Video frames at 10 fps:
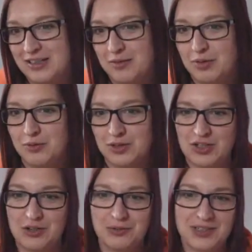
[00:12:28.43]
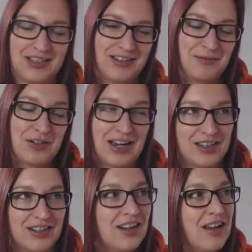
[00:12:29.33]
pull a shoulder, which I have
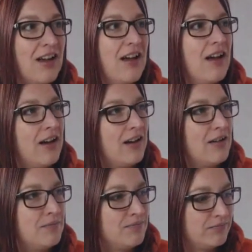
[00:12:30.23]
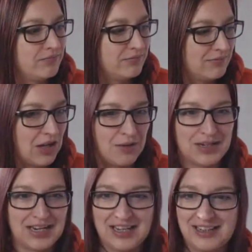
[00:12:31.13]
done, um, hurt
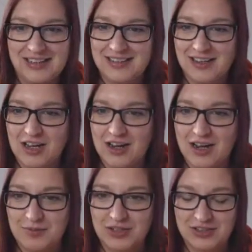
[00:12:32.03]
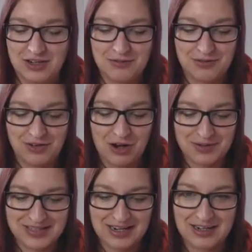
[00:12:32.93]
my knees. I just don't know
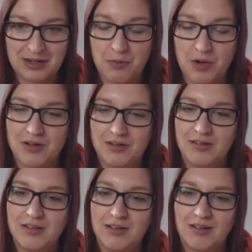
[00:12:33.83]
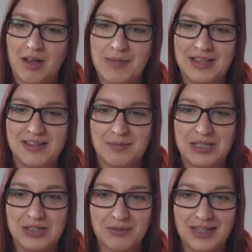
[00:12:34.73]
exactly what I'm meant to
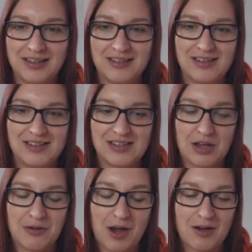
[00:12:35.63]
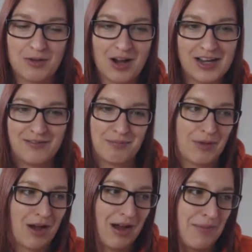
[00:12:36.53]
be doing. So I'll kind of
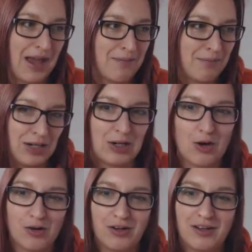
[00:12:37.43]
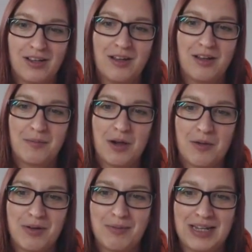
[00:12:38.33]
um, amble along, but
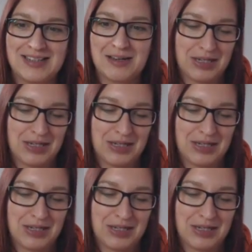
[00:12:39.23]
I'll probably end up